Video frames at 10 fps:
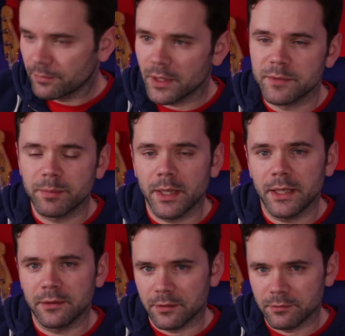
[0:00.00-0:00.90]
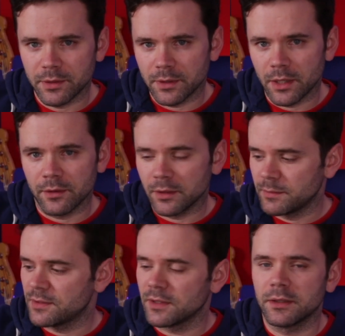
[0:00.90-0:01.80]
thumbs playing the root note that I'm
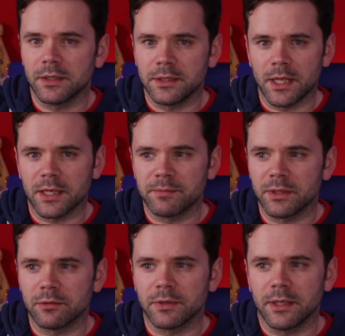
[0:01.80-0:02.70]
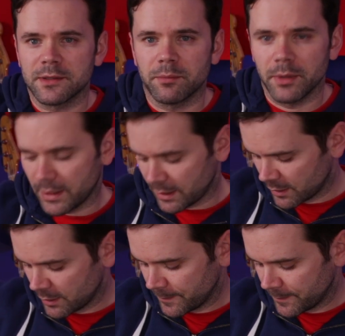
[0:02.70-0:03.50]
using index middle ring to play